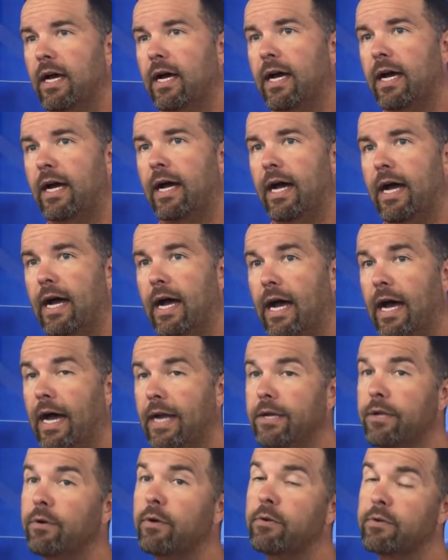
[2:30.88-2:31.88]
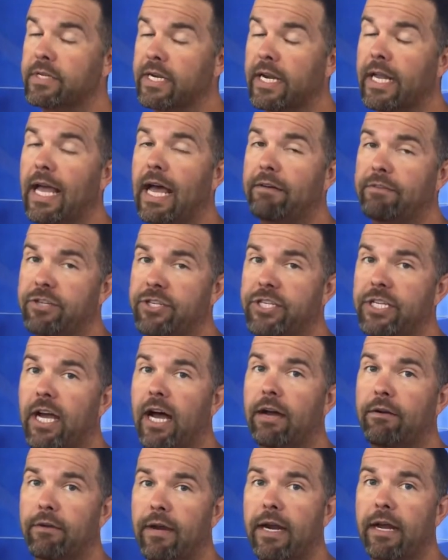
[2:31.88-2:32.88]
I knew he was going to have a
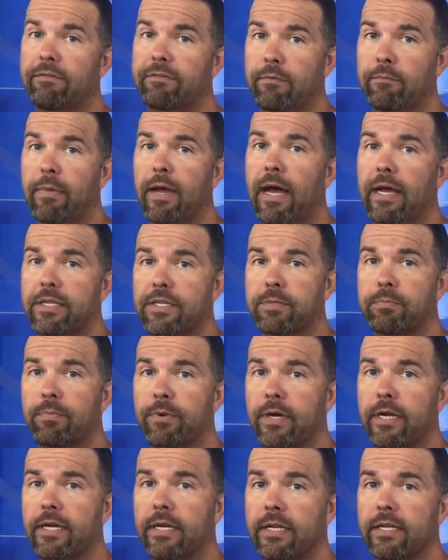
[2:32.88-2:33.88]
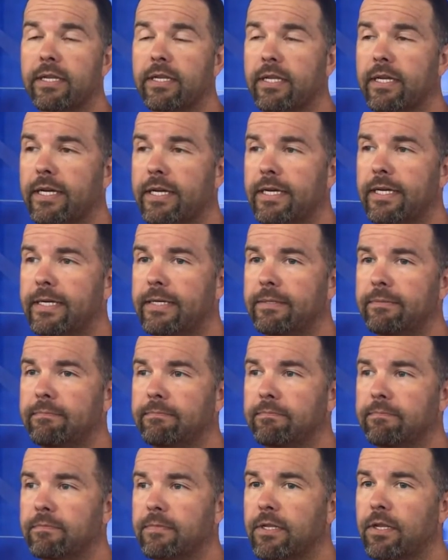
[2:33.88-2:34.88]
shot right off the bat in spring.
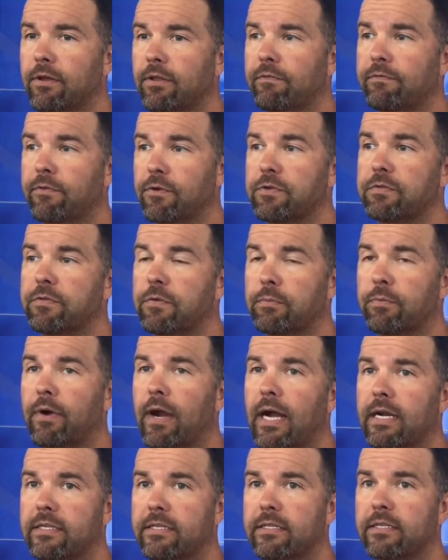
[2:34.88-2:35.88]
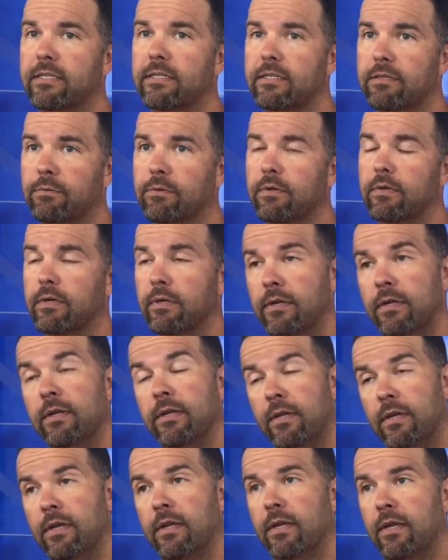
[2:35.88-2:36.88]
You know, the first few practices
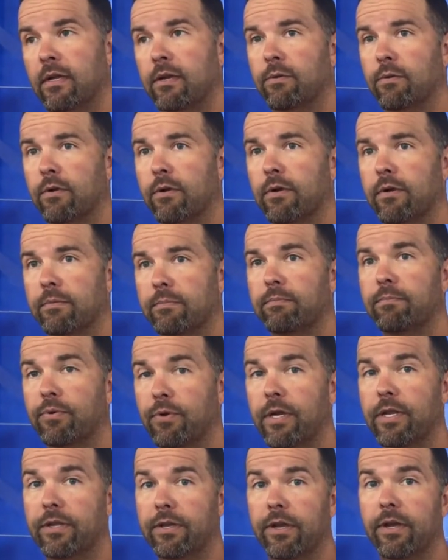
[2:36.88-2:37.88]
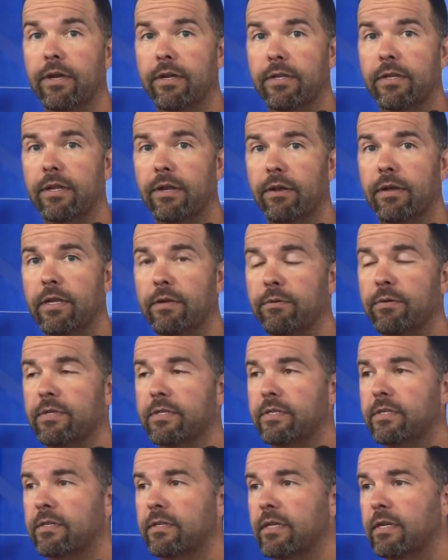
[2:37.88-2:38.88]
were pretty good. You know, he
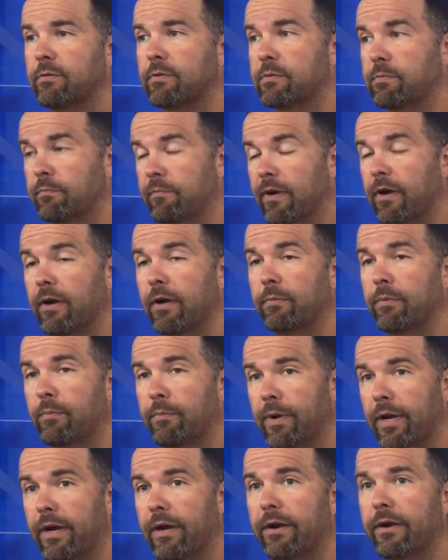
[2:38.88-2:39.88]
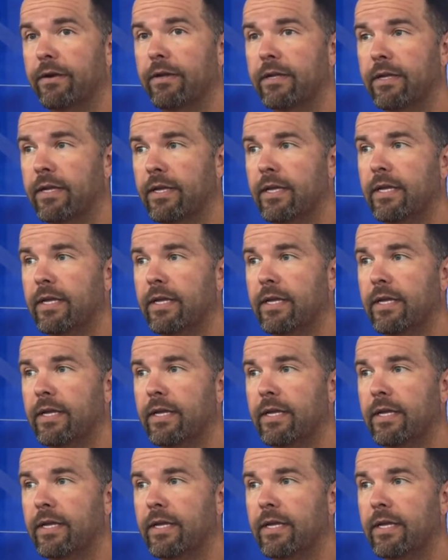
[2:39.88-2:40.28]
was very prepared.